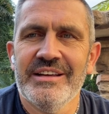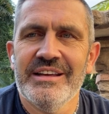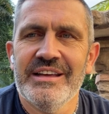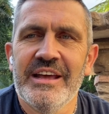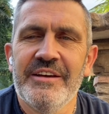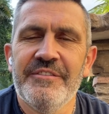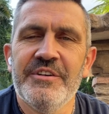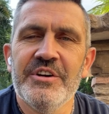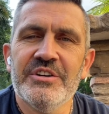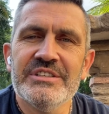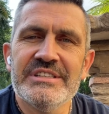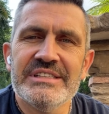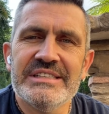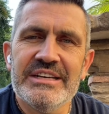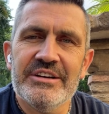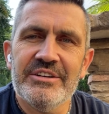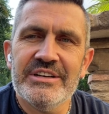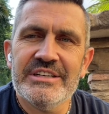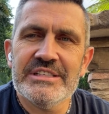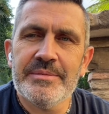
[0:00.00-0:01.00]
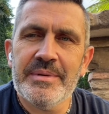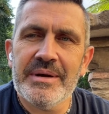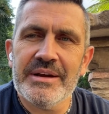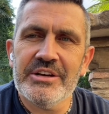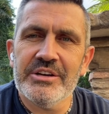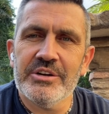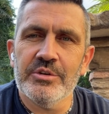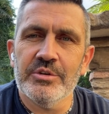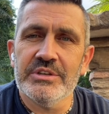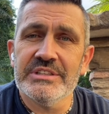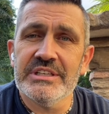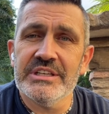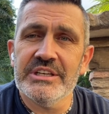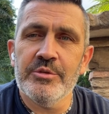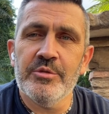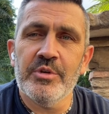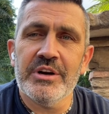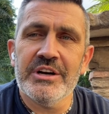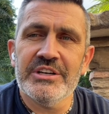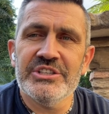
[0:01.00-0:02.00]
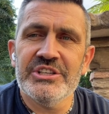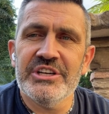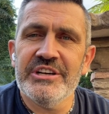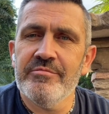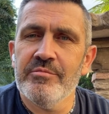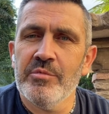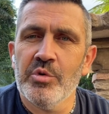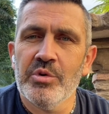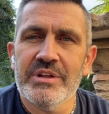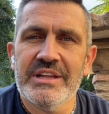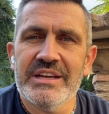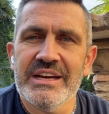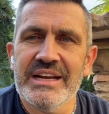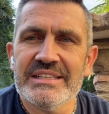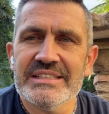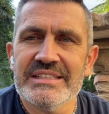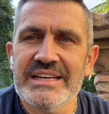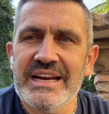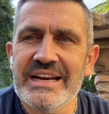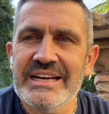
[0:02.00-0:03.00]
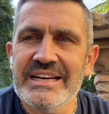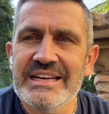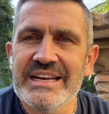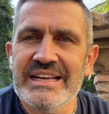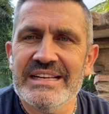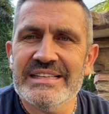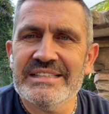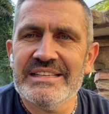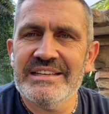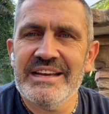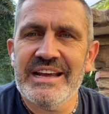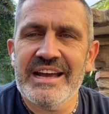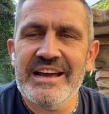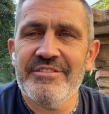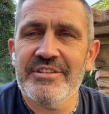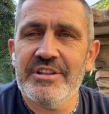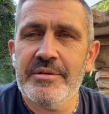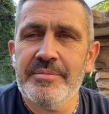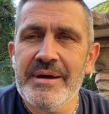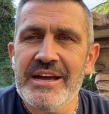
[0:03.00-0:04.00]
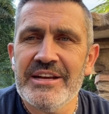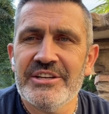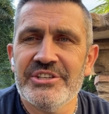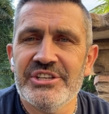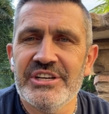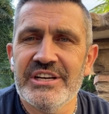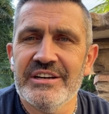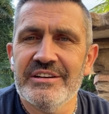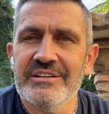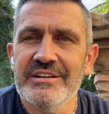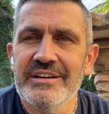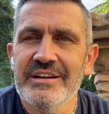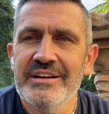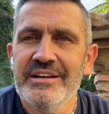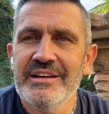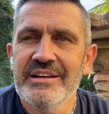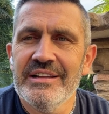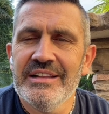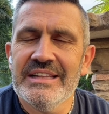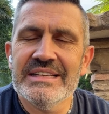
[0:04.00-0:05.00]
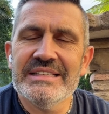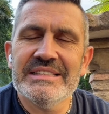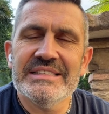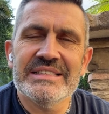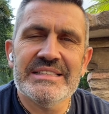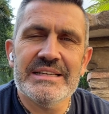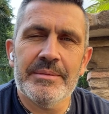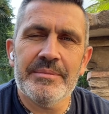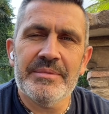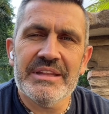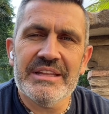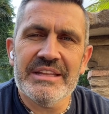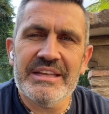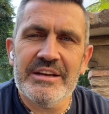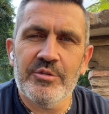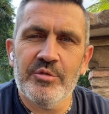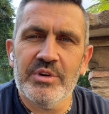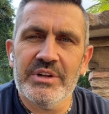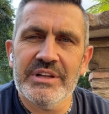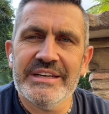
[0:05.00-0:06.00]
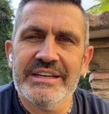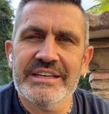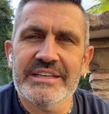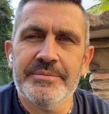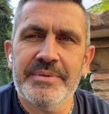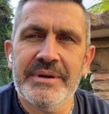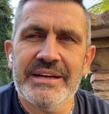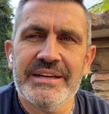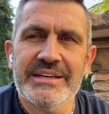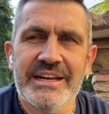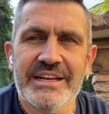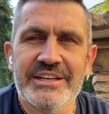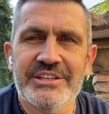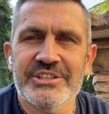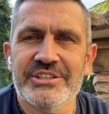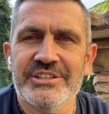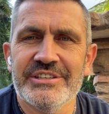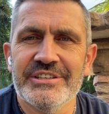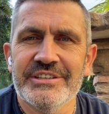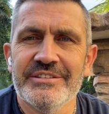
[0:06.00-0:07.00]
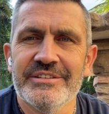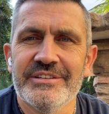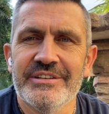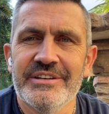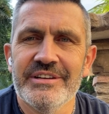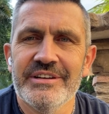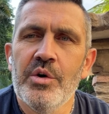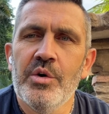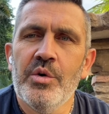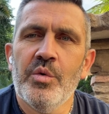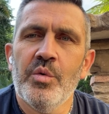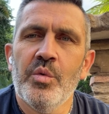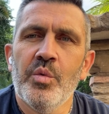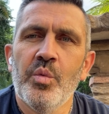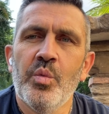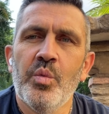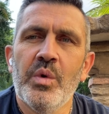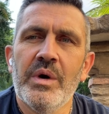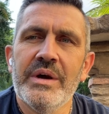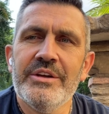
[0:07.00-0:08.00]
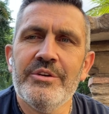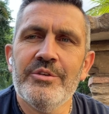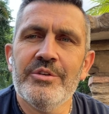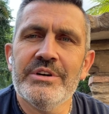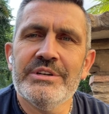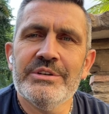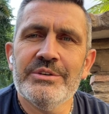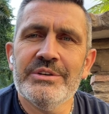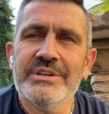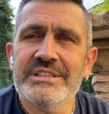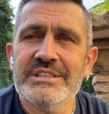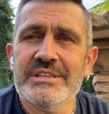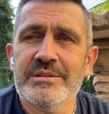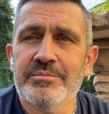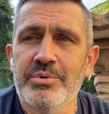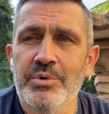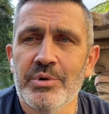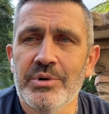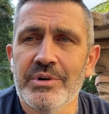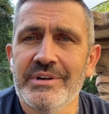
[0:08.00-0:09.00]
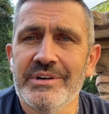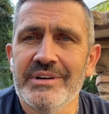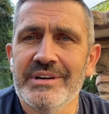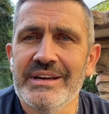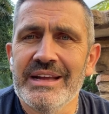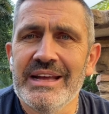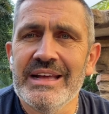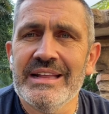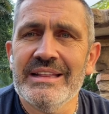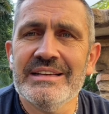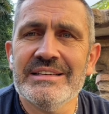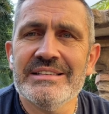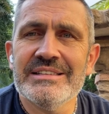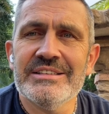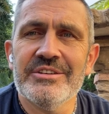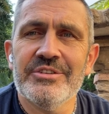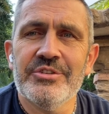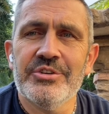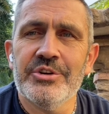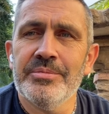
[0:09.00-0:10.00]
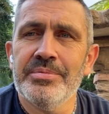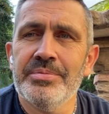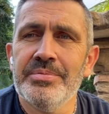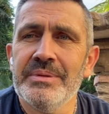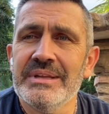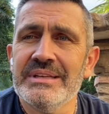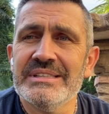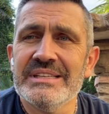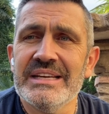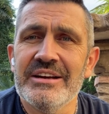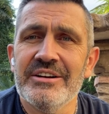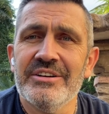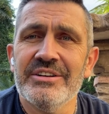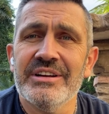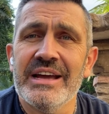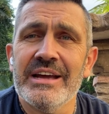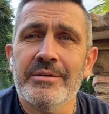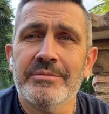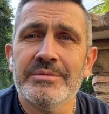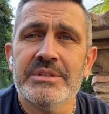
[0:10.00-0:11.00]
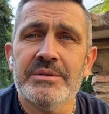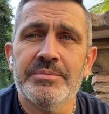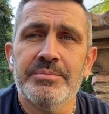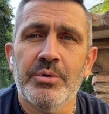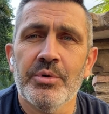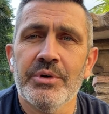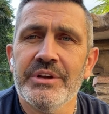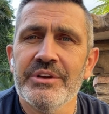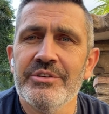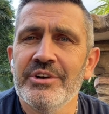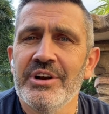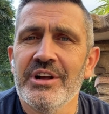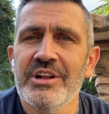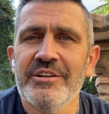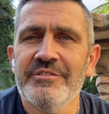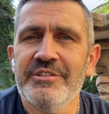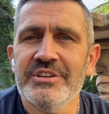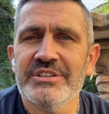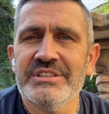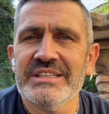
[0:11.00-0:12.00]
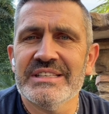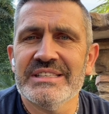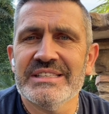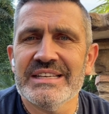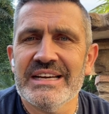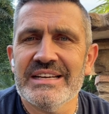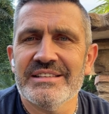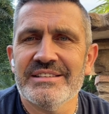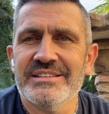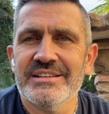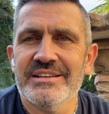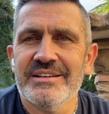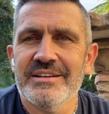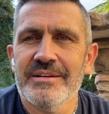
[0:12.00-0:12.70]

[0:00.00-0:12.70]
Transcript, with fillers: If you're serious about your goals and you want to achieve more in the next 90 days than you have in the past year, this is something that you really need to pay attention to. What you are doing is important, and this is a group that's here to help support you in all of your success.